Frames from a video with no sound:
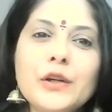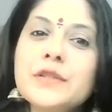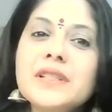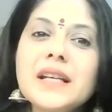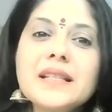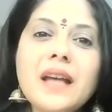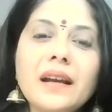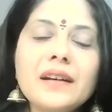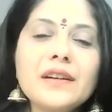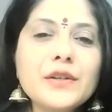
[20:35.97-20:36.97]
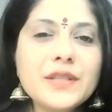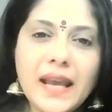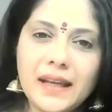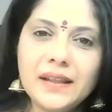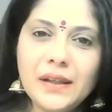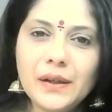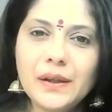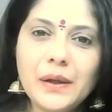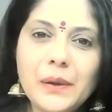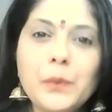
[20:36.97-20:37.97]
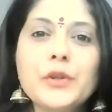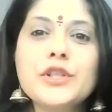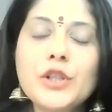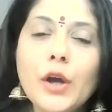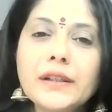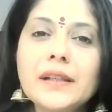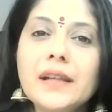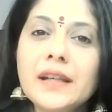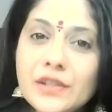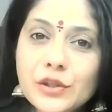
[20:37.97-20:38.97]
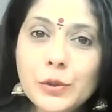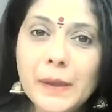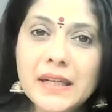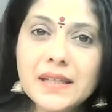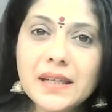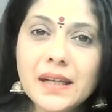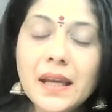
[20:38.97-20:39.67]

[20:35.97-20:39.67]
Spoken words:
Ustad Zakir Hussain was taught an instrument